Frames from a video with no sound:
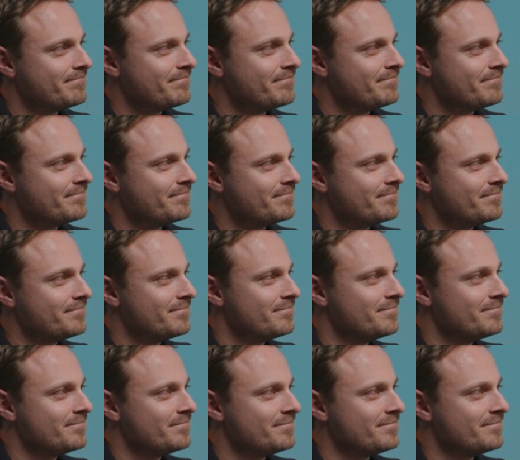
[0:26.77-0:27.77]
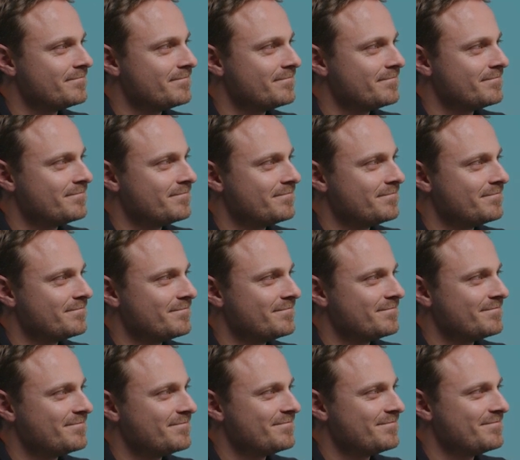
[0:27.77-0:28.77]

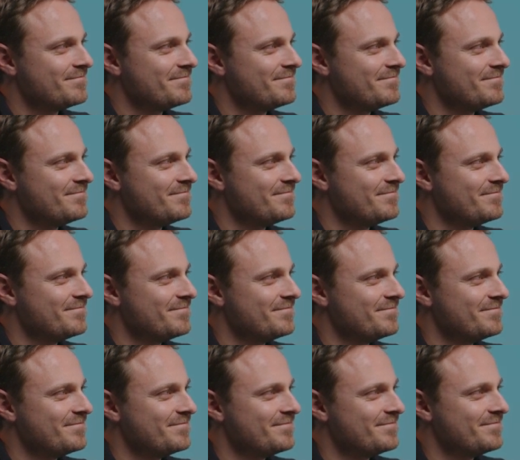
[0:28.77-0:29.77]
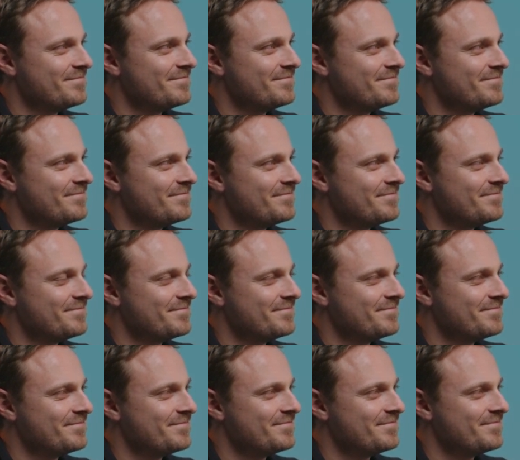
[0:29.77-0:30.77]

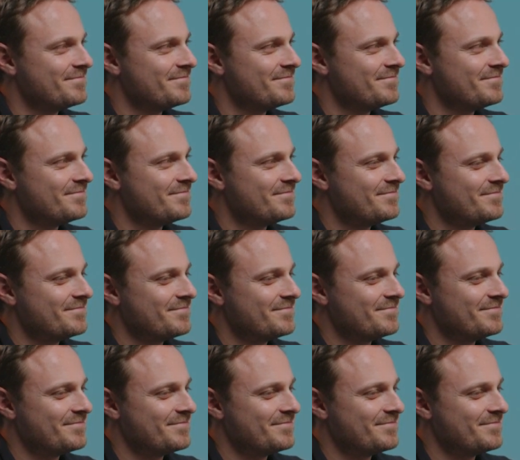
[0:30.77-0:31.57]
This person isn't speaking.